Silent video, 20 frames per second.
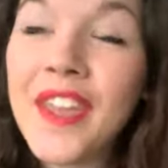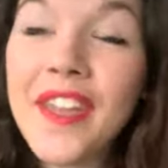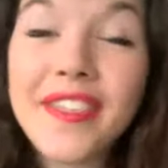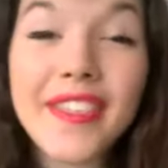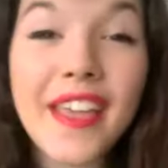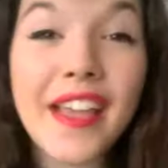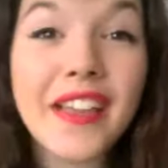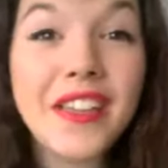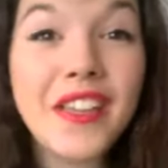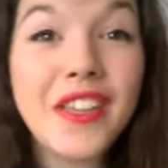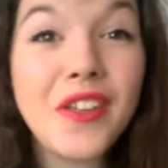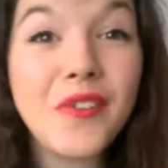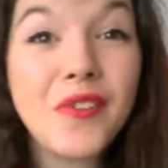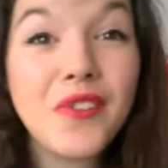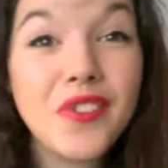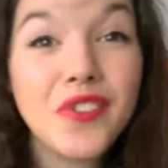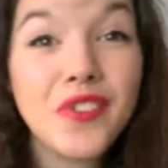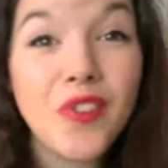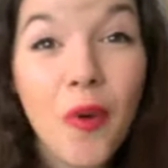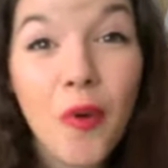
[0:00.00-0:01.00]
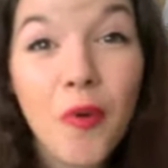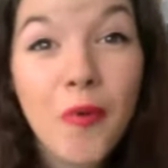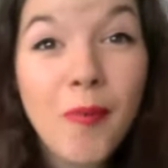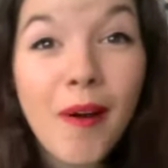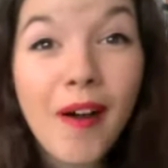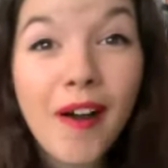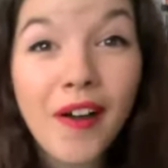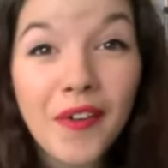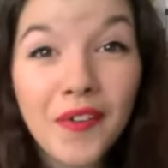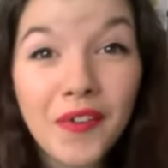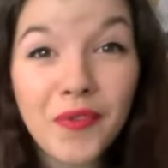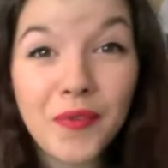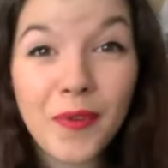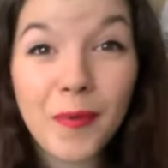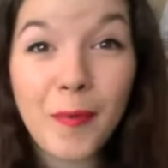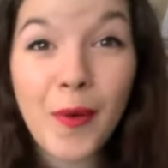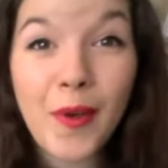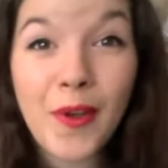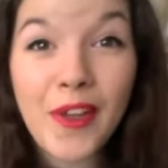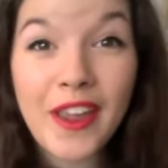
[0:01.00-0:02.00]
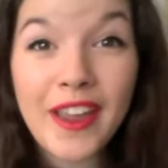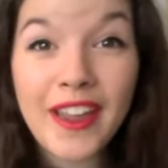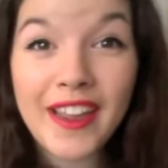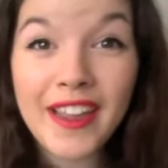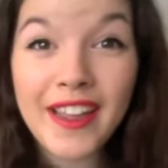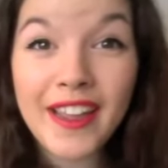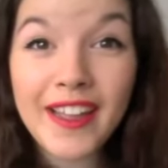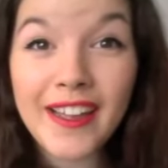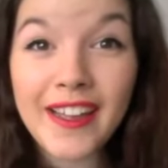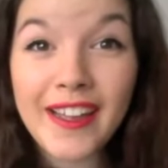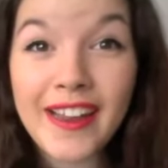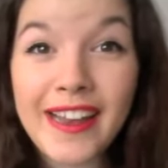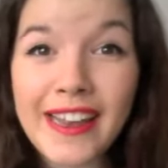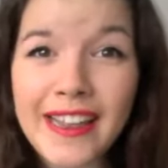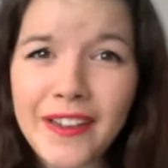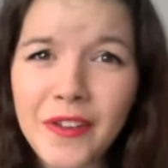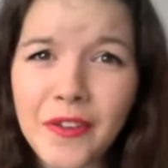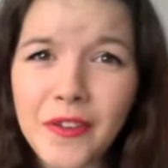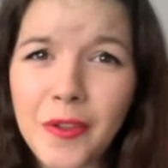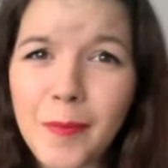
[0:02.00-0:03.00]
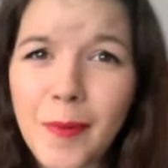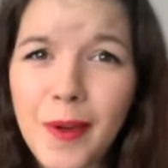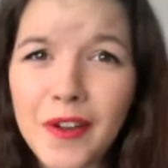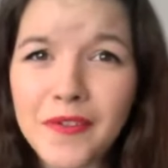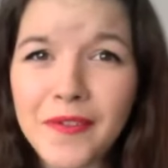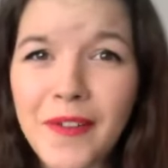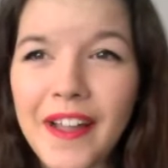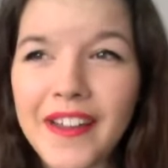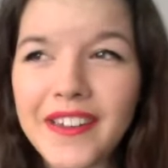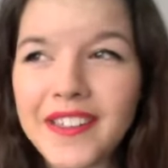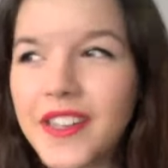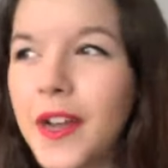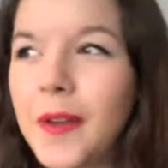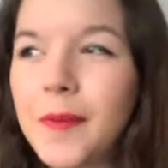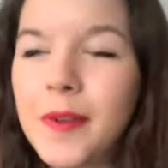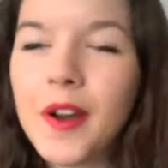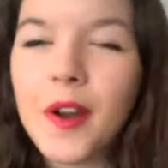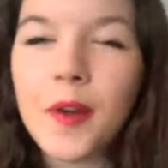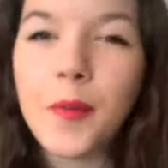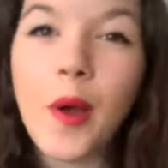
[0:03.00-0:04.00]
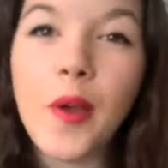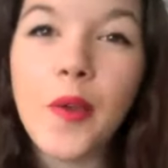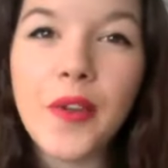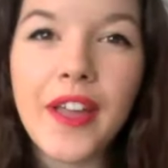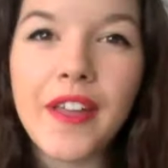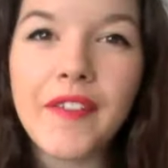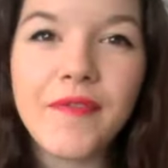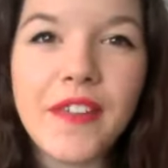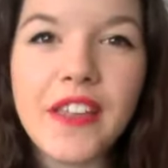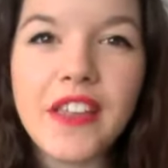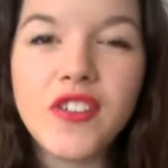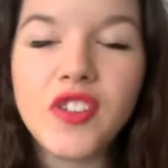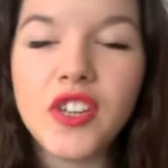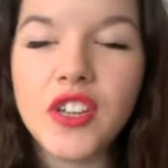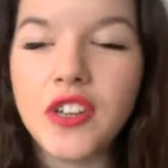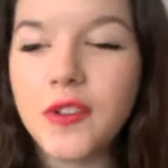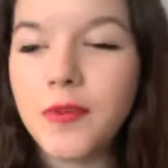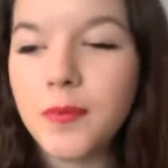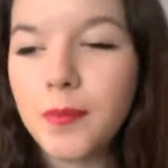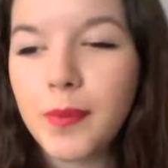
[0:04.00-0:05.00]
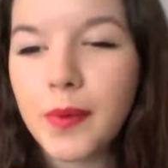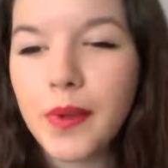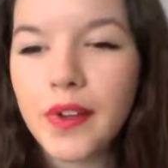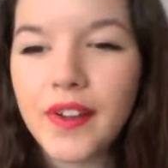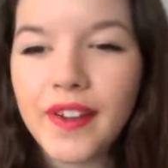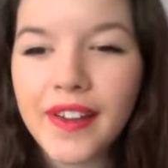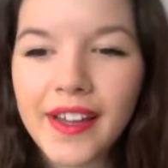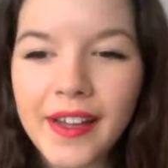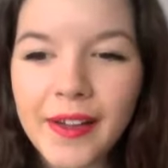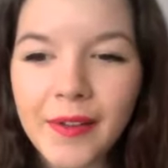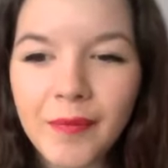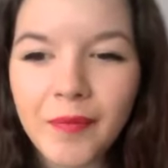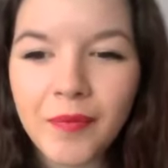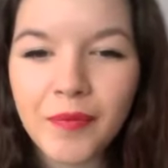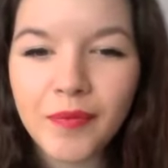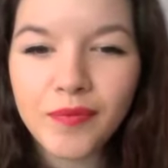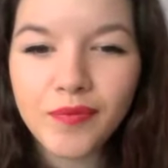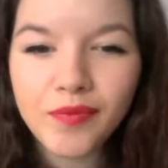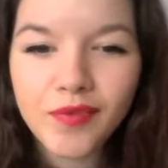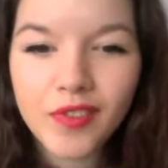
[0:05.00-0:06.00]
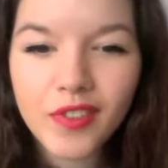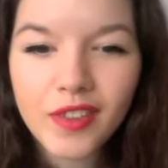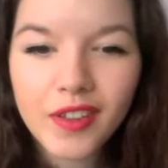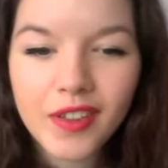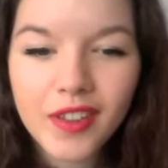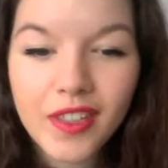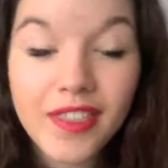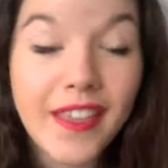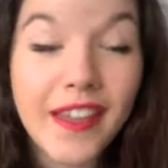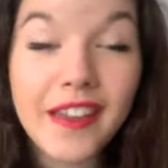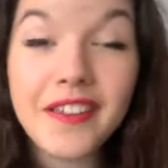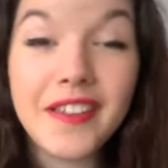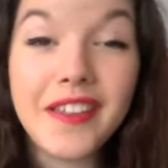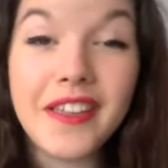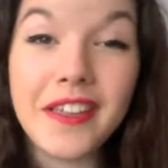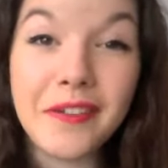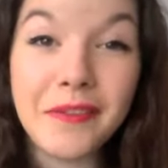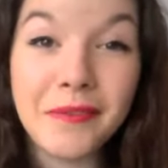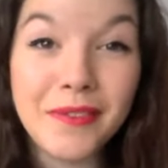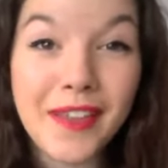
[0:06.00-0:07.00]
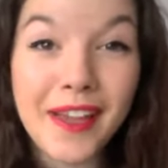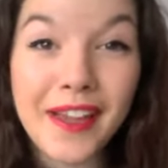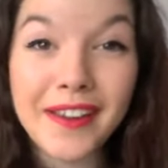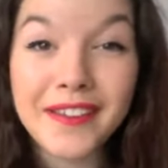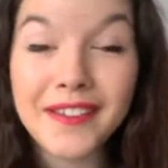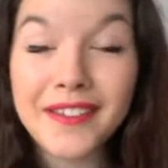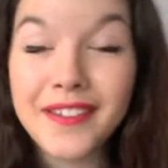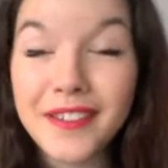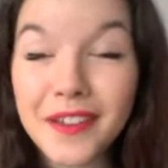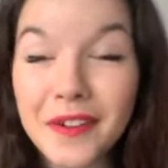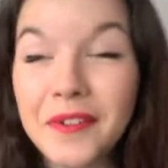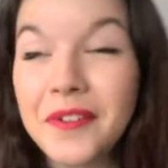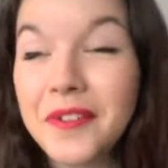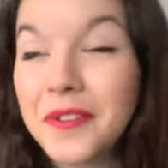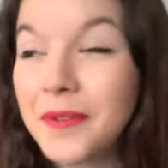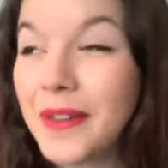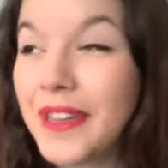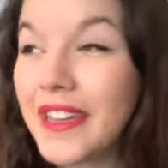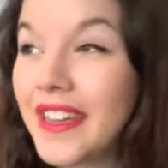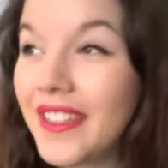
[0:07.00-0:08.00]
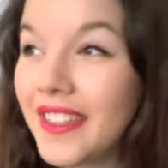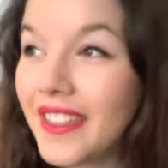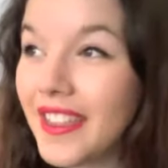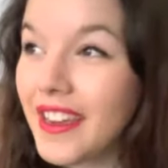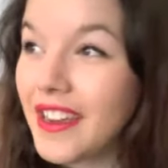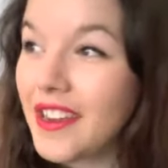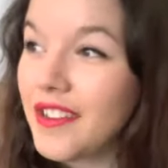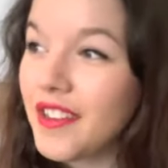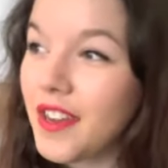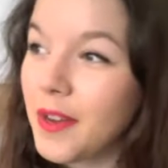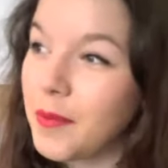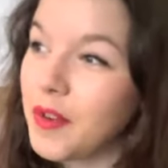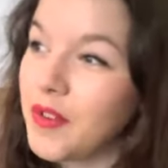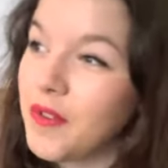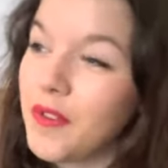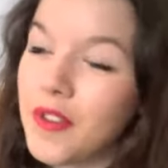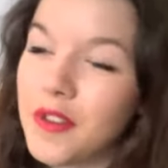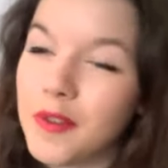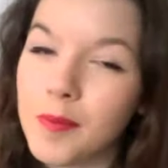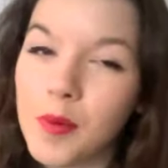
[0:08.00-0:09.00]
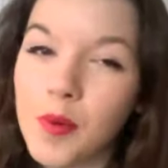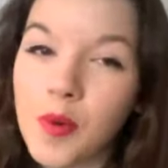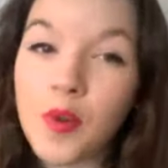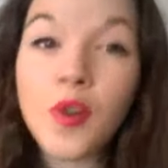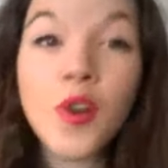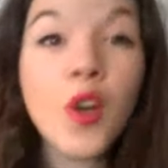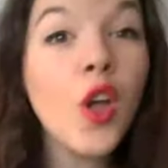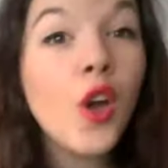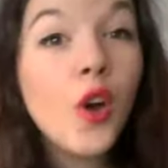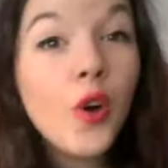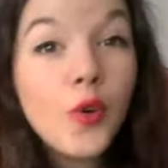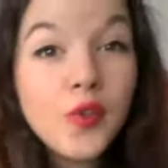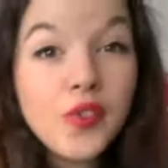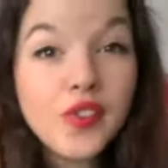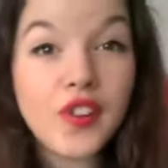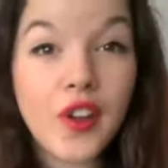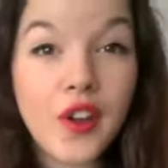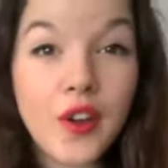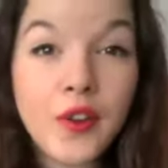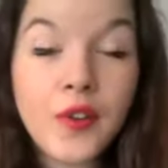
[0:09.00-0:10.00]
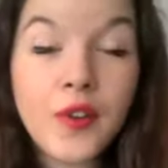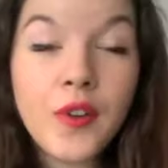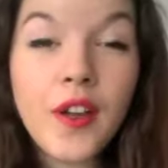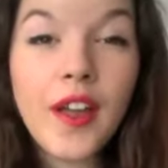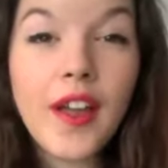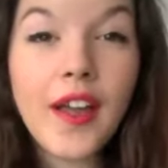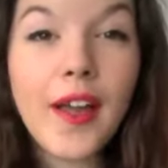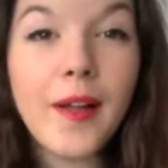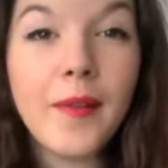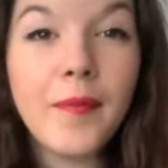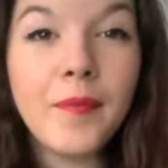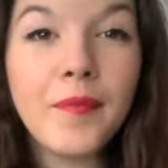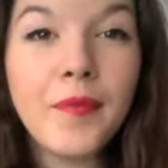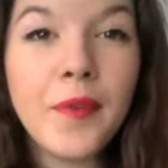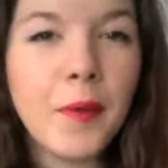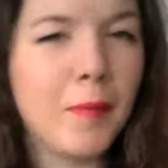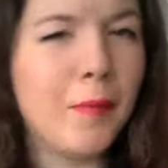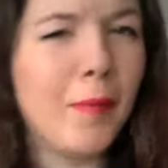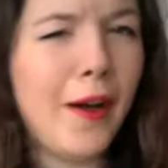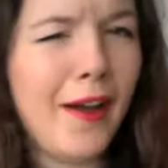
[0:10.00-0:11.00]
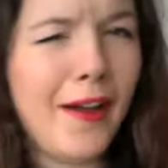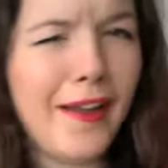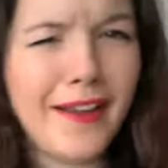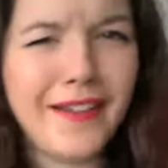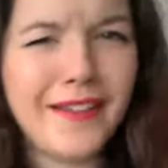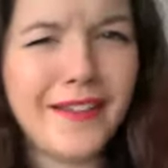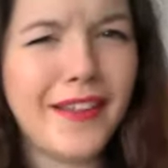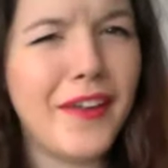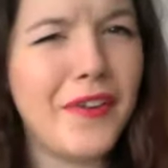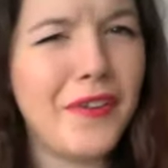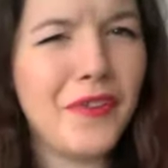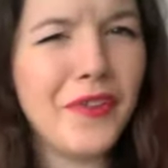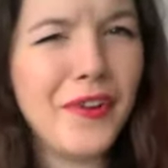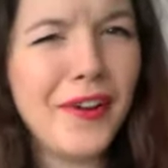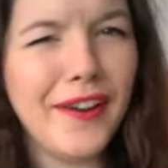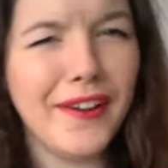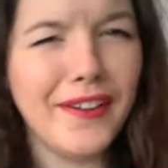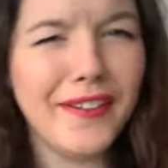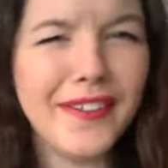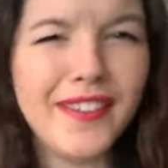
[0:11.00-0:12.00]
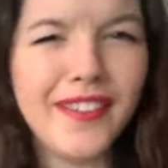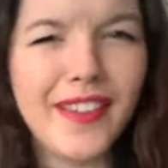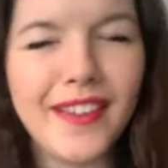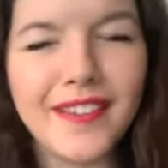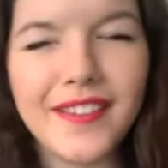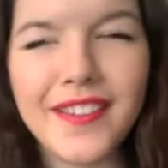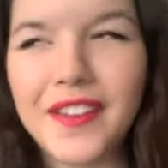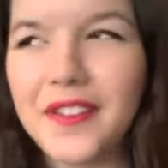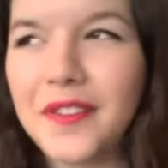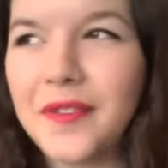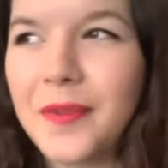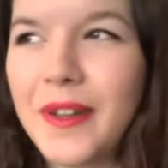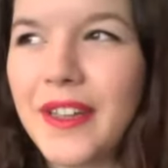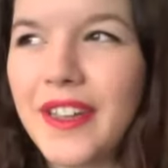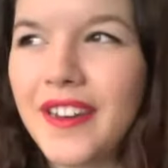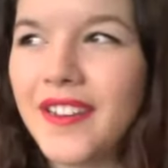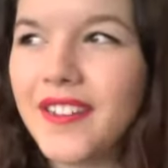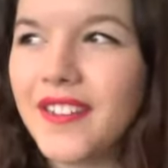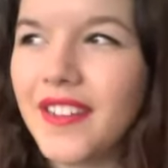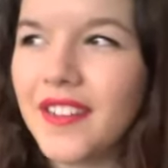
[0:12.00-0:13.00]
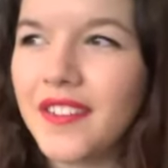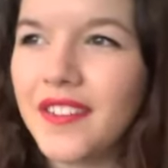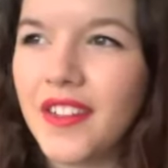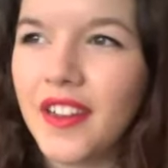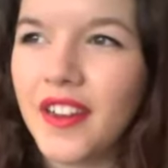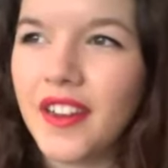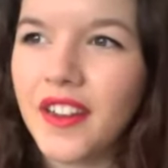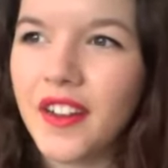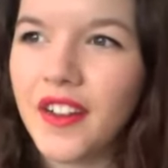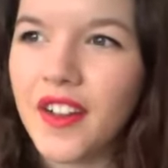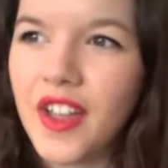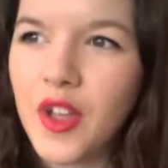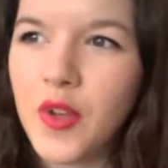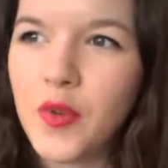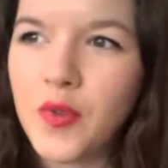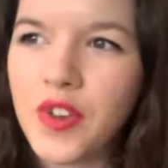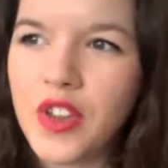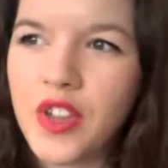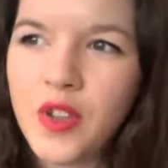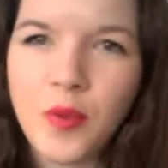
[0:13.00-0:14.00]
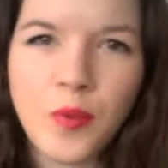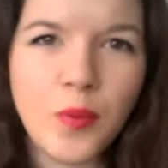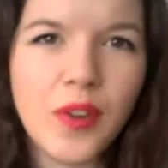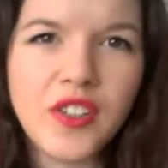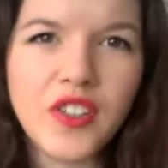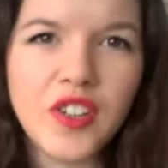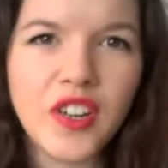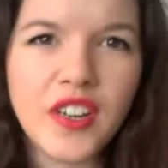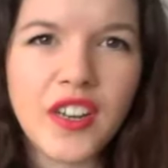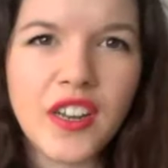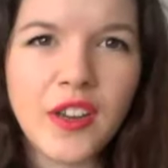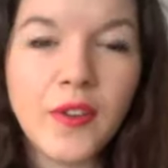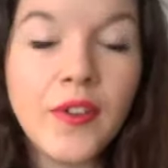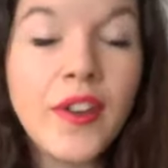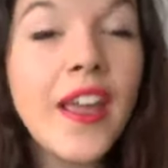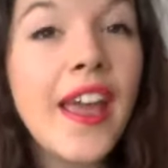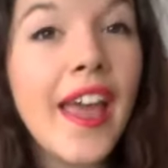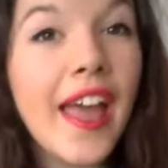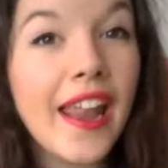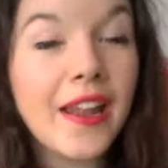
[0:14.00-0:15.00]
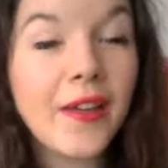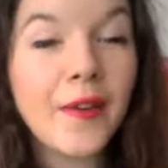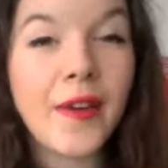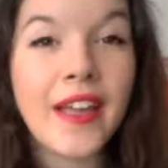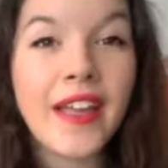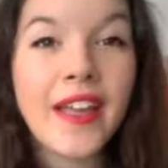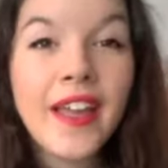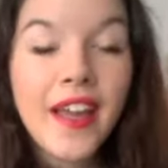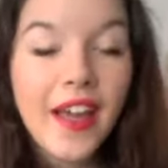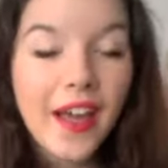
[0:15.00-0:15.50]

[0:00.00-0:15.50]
thank you so much for putting a link on the Buck Factor. I mean, I won't get featured, but thank you. That is so sweet, and thank you so much for the support. Also, my Eccentrics. That sounds weird. It sounds like I own you, which I don't. Anyway,